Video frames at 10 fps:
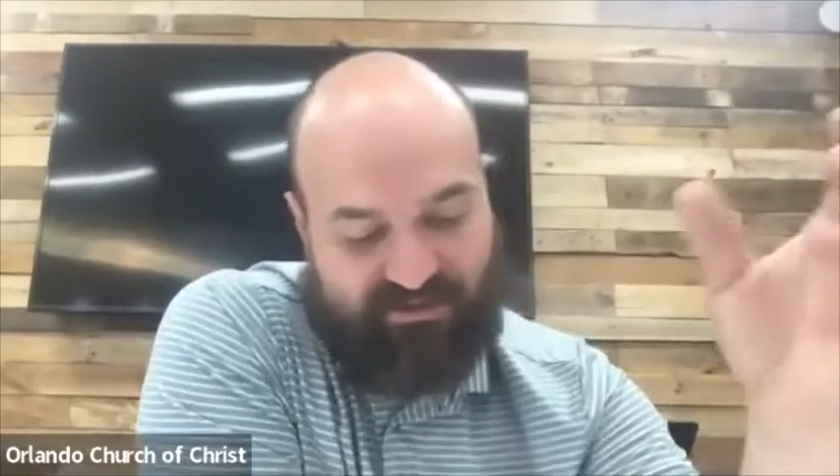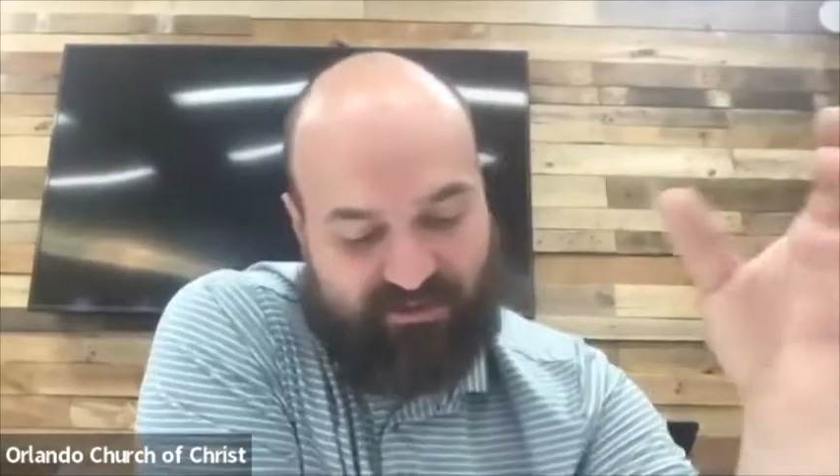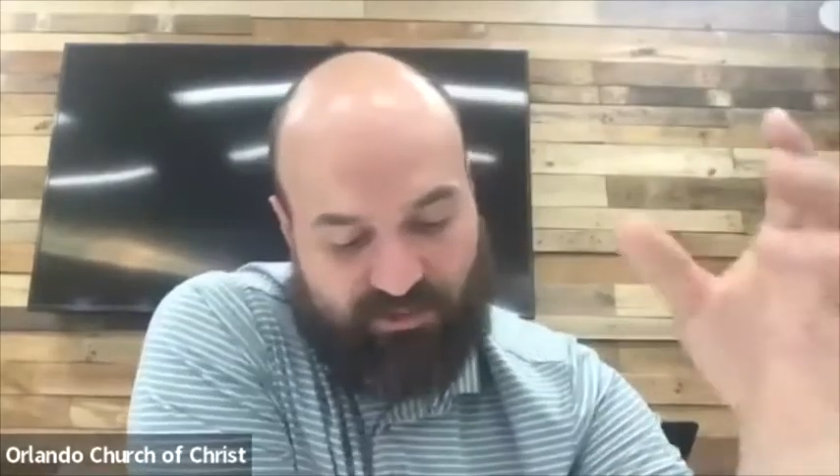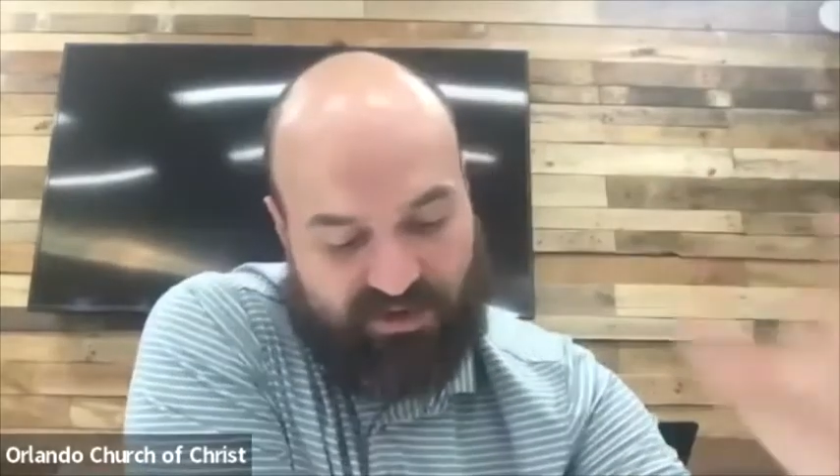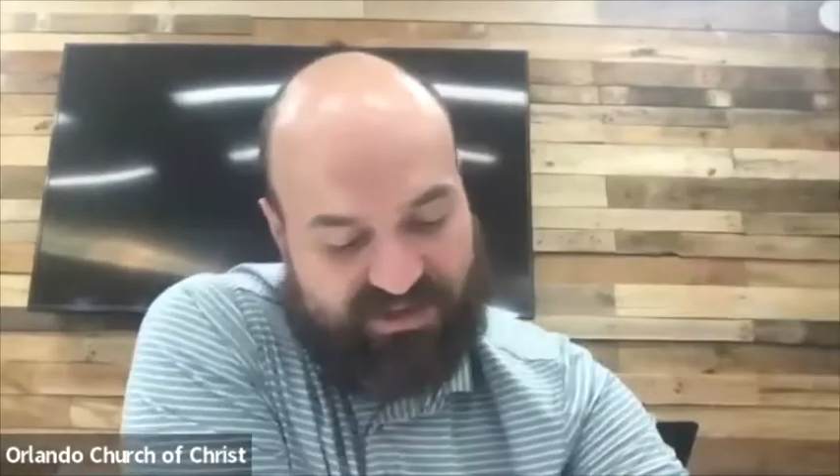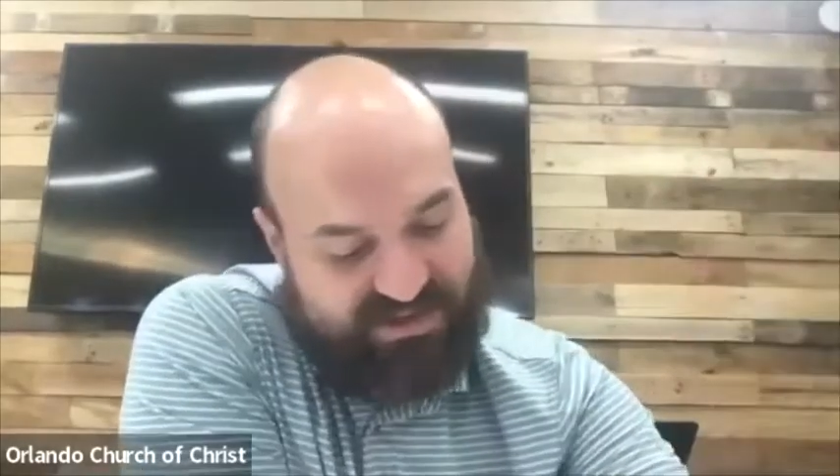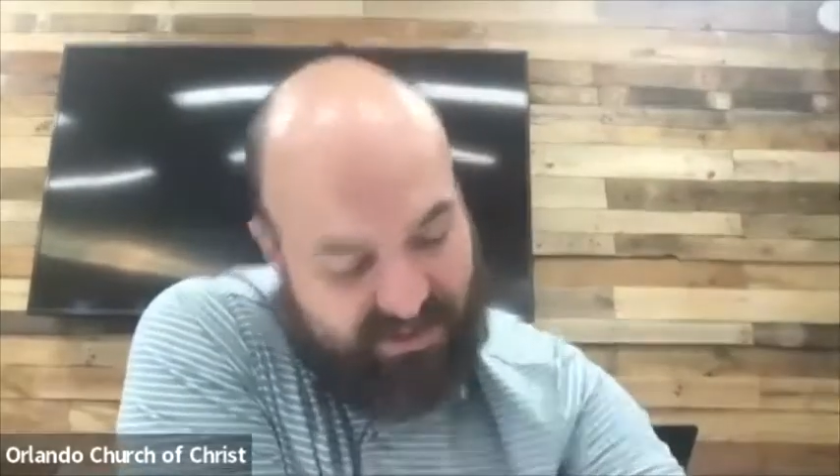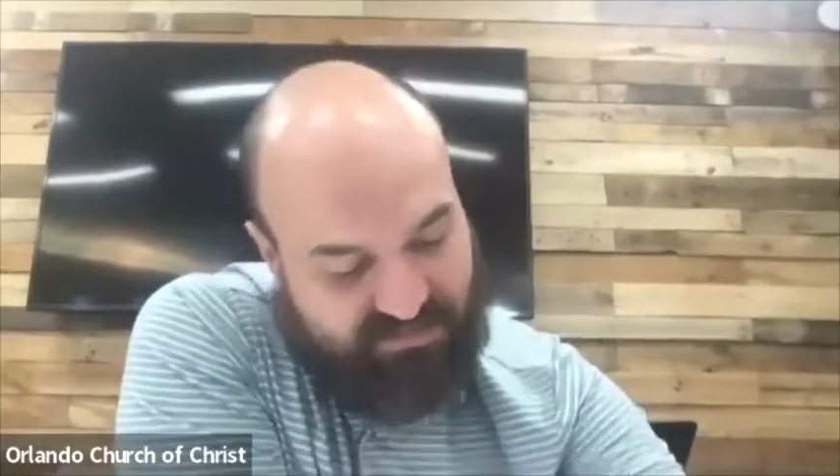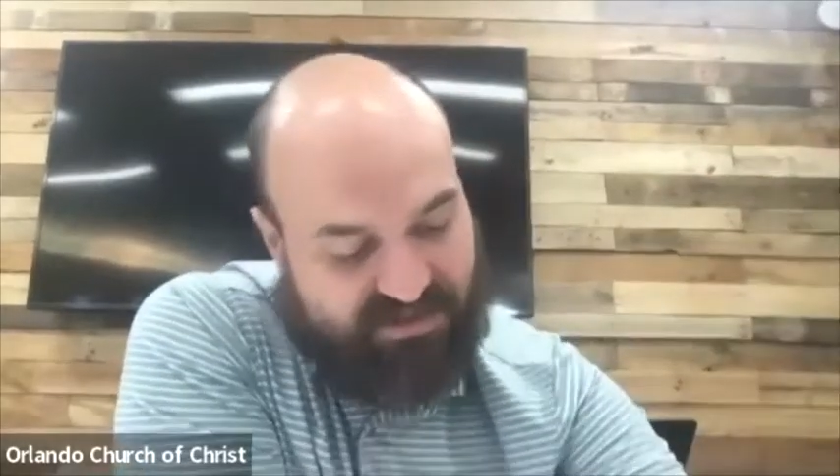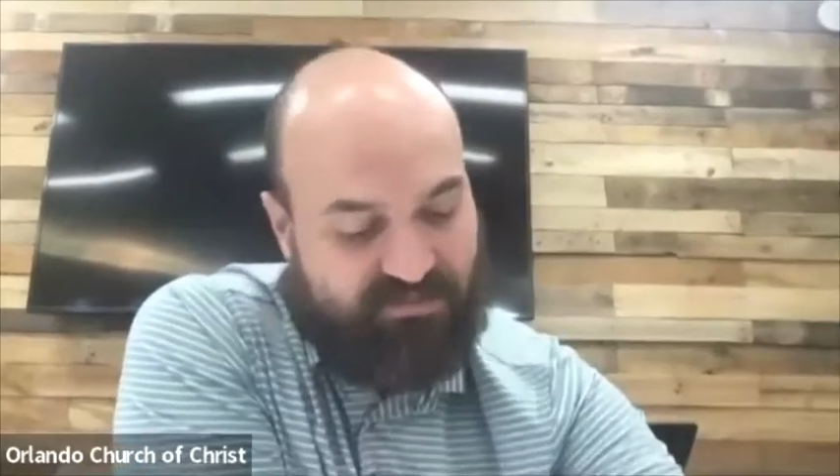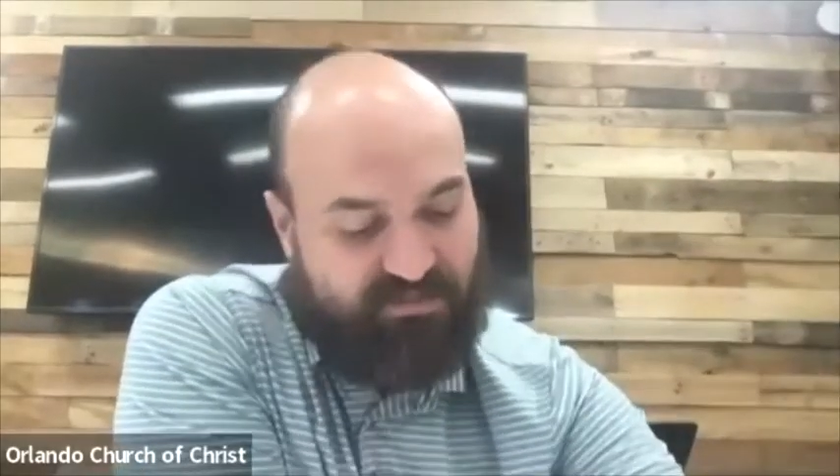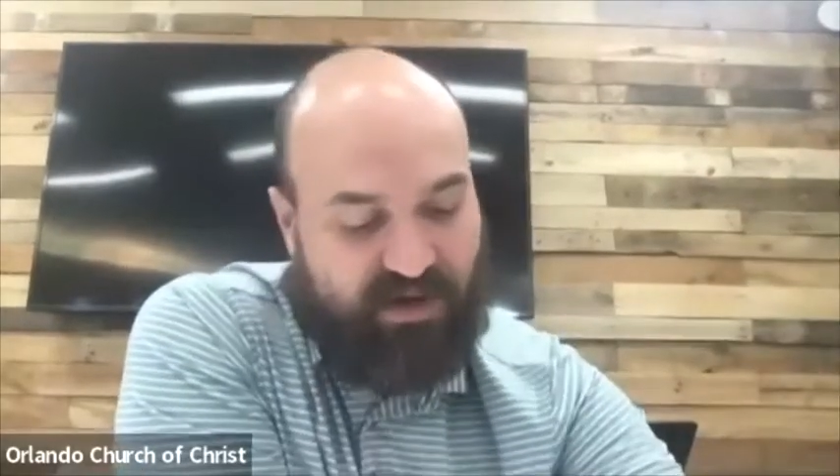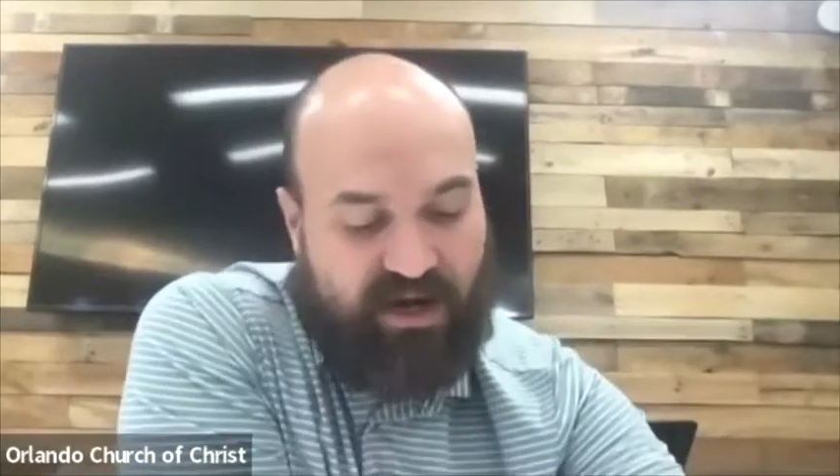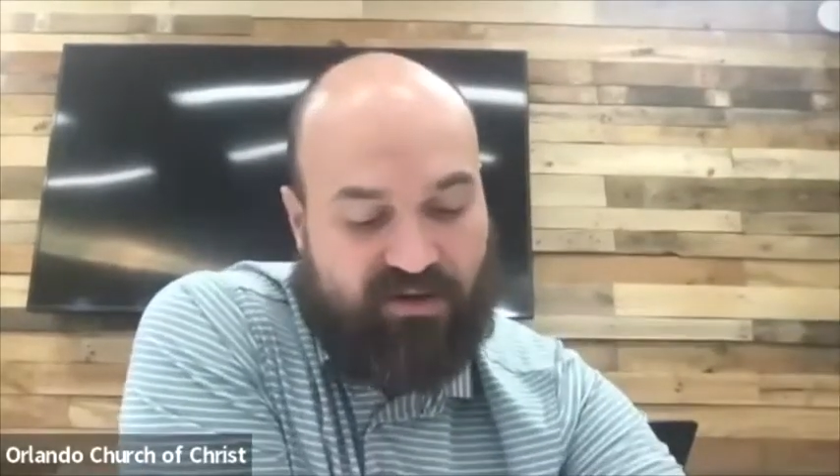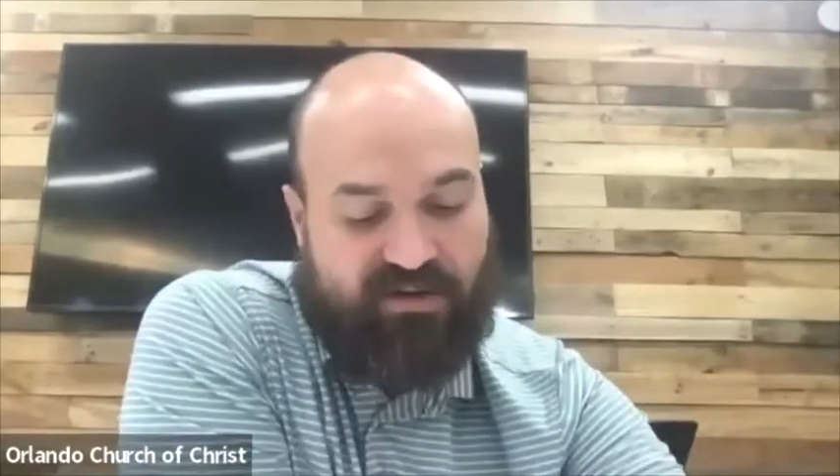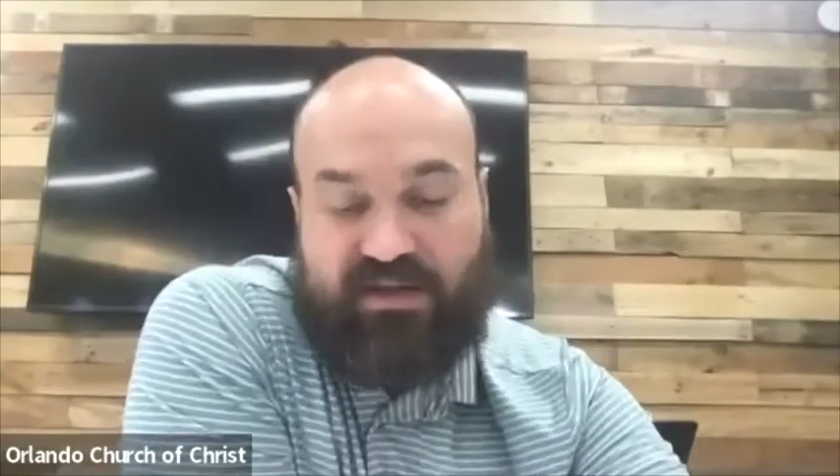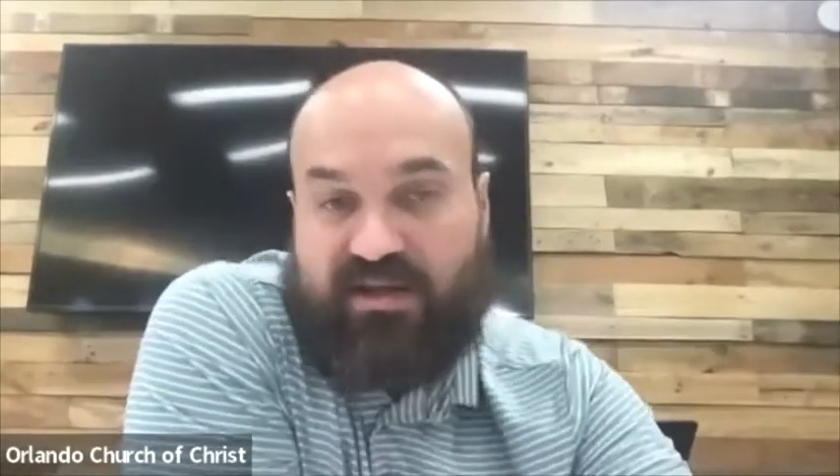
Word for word: core, selfish, proud,